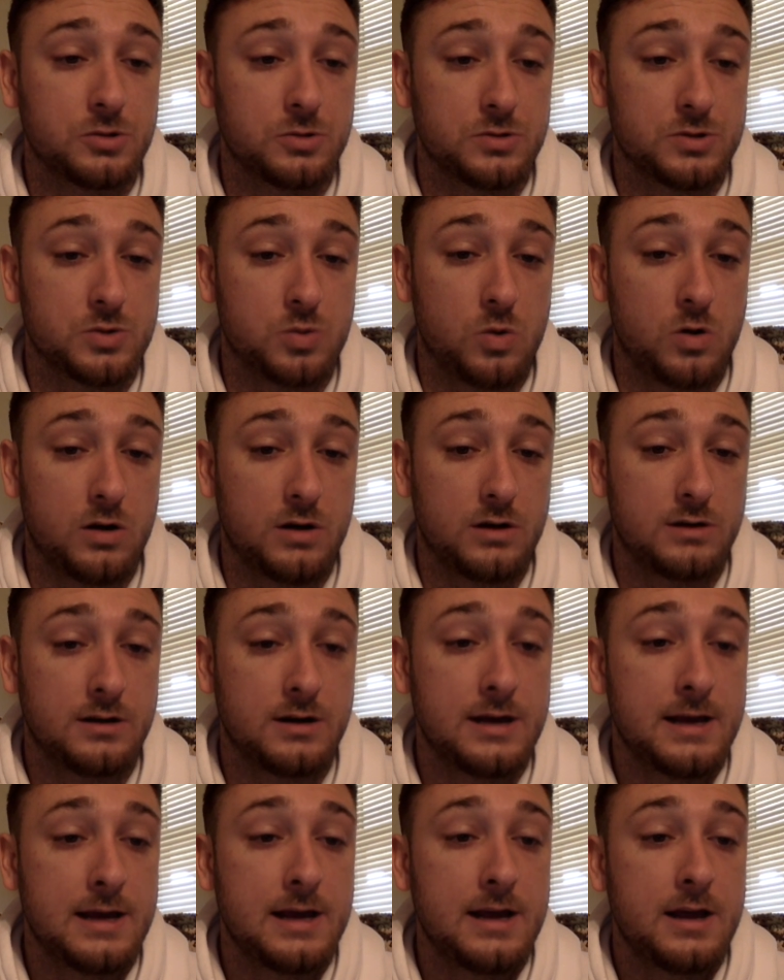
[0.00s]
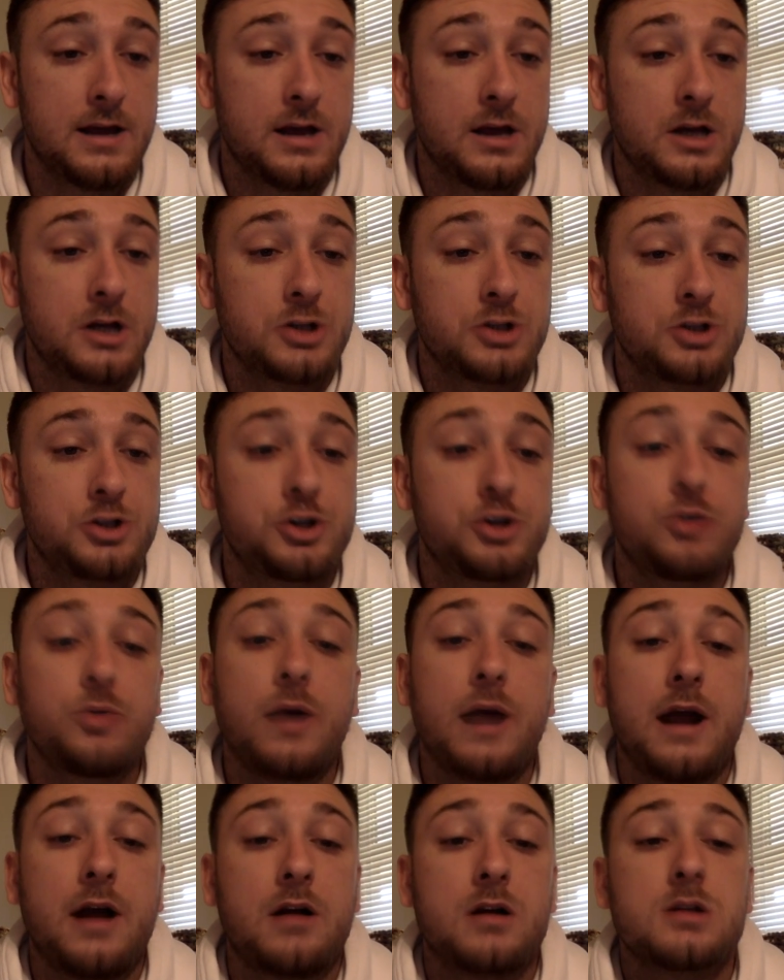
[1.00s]
duels won, 2
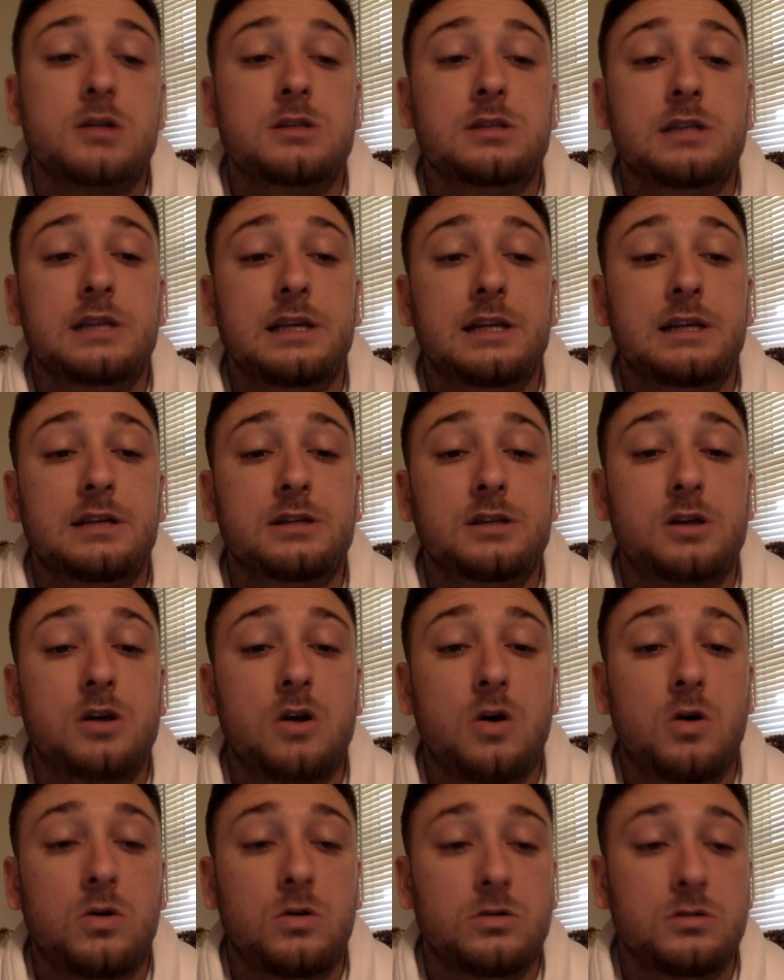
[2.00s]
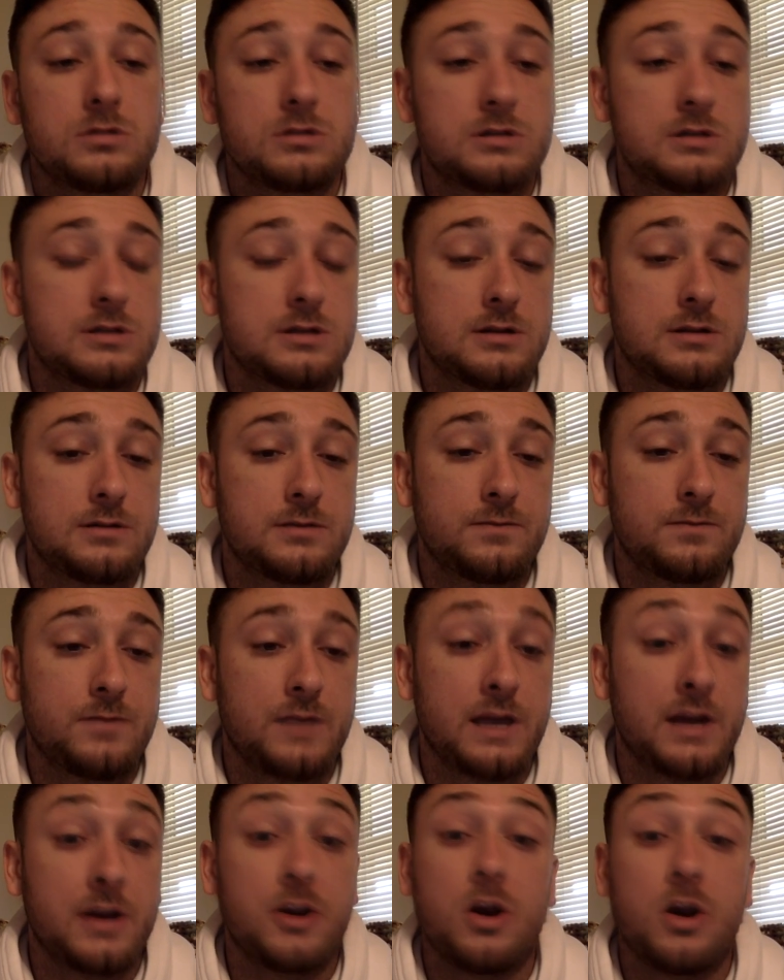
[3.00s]
errors leading to goals,
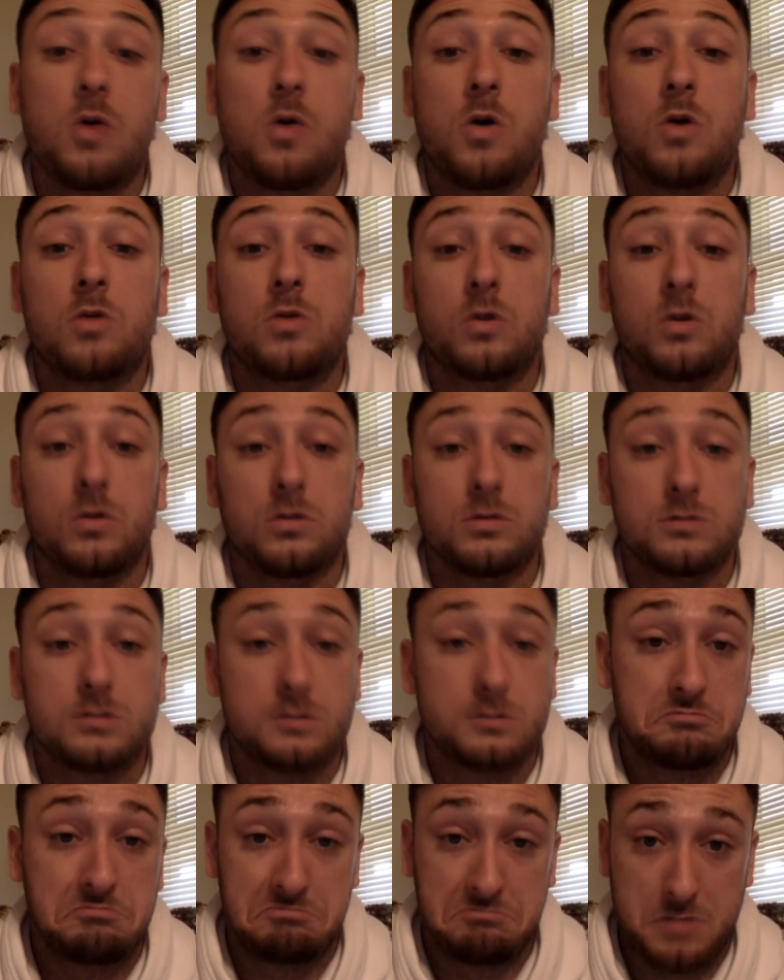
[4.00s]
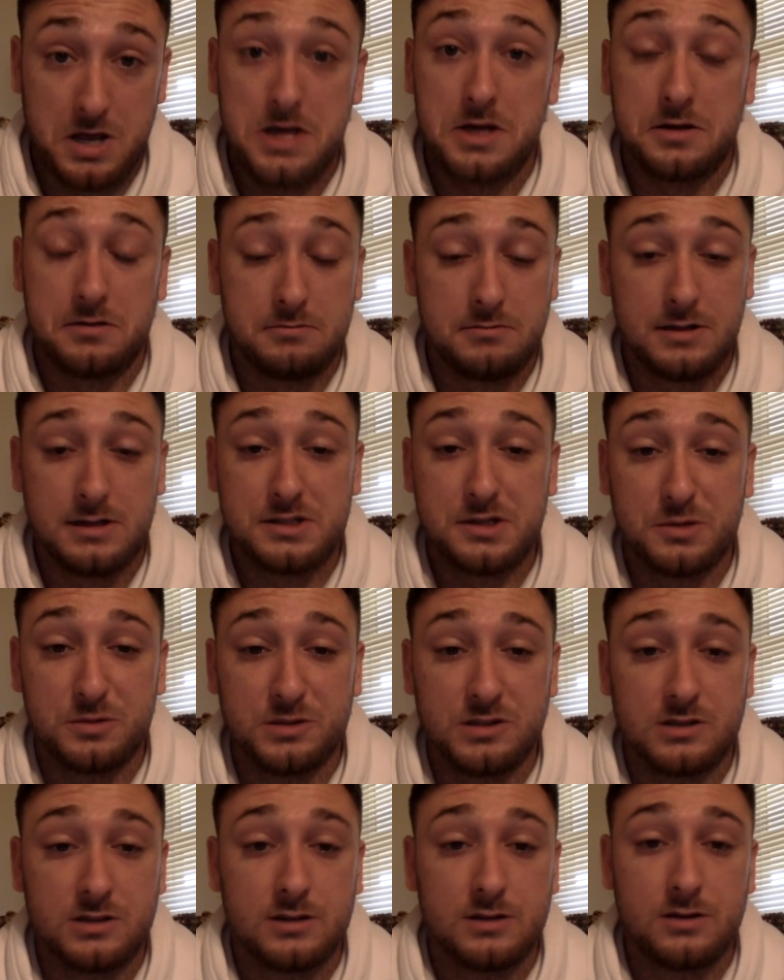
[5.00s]
and no own goals. Hey, that's
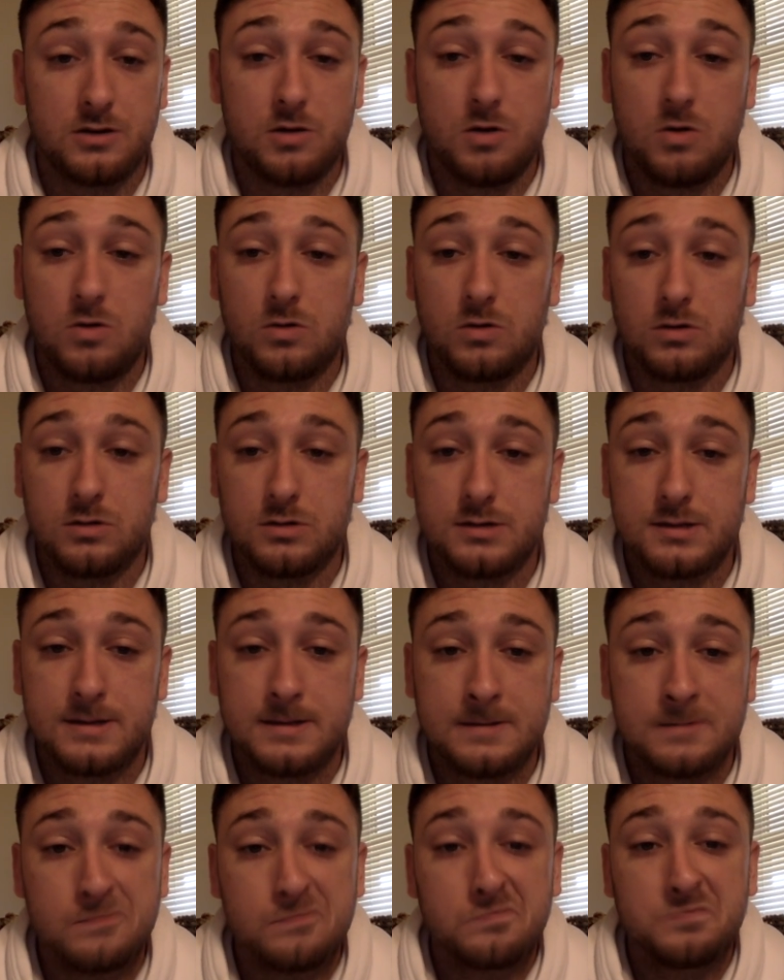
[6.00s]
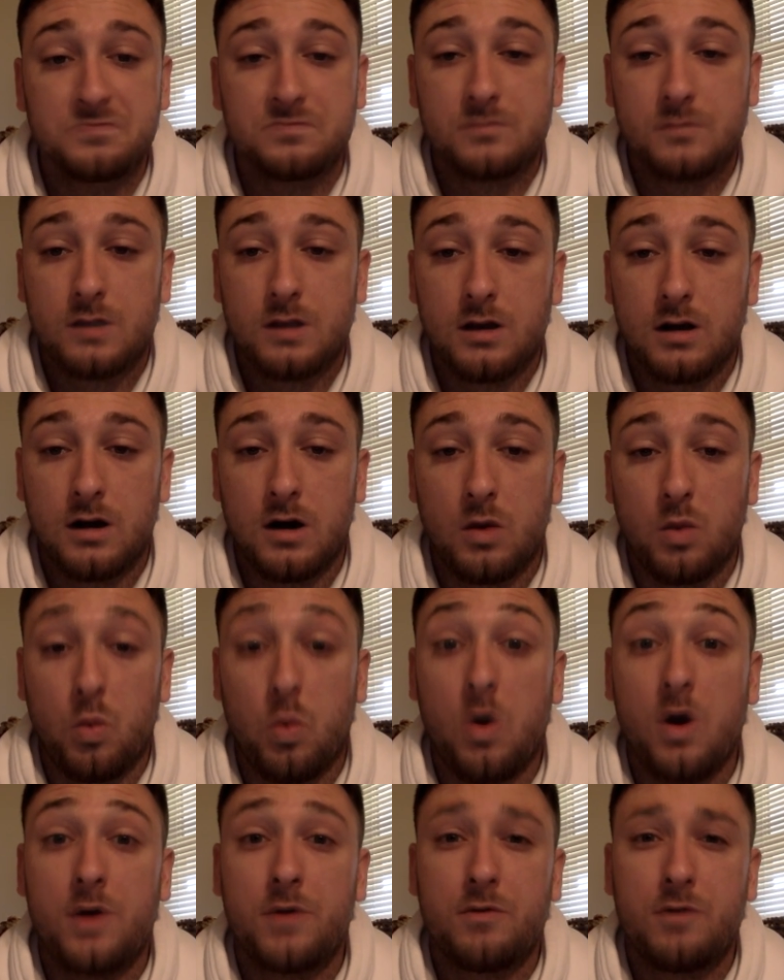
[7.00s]
always good, no own goals.
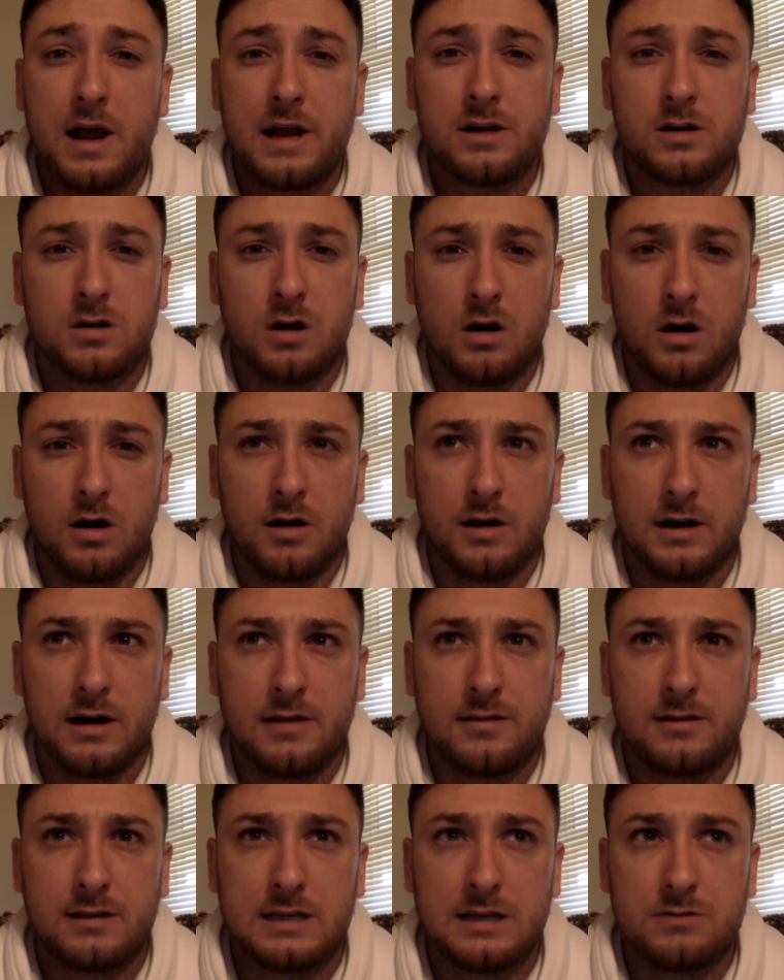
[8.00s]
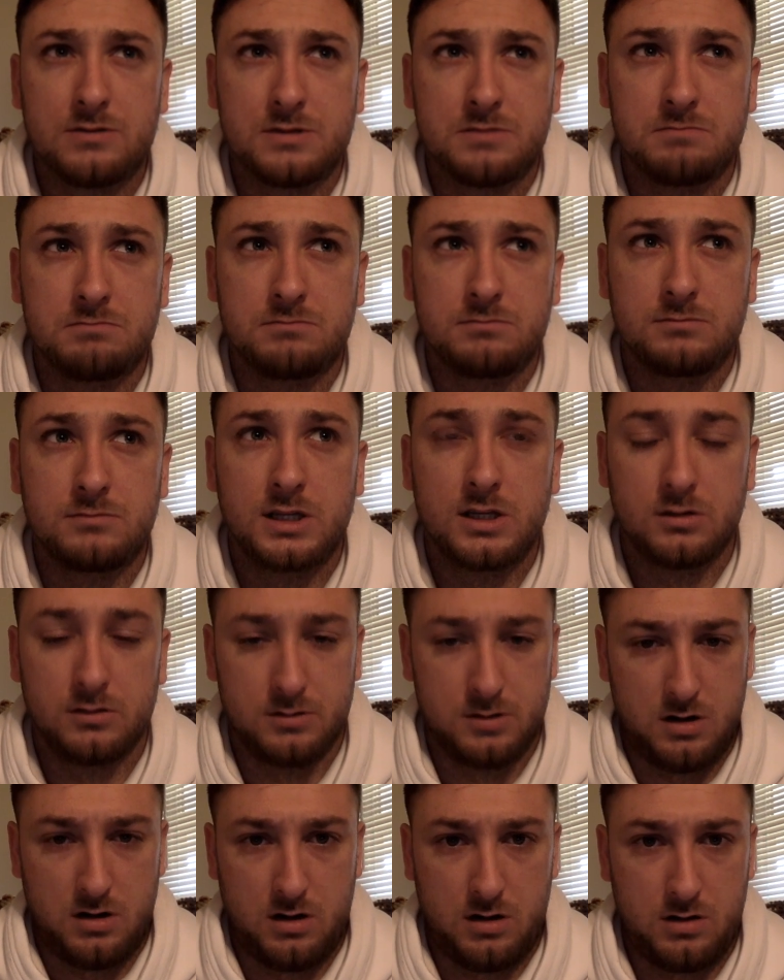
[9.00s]
1 red card, and I think that was
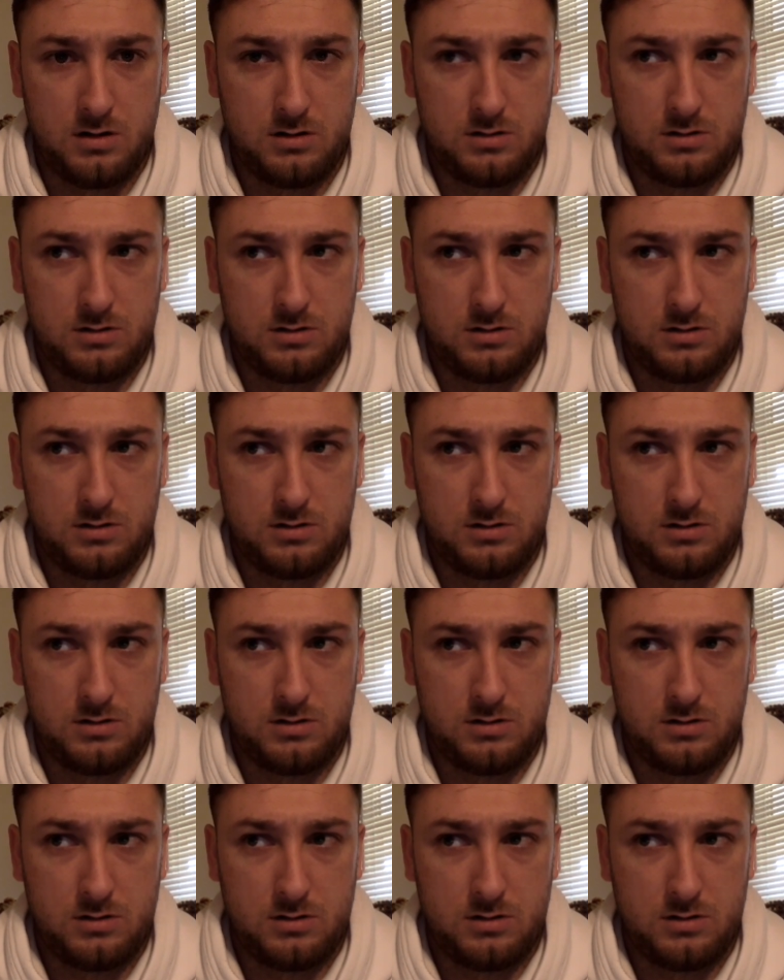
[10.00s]
Milner.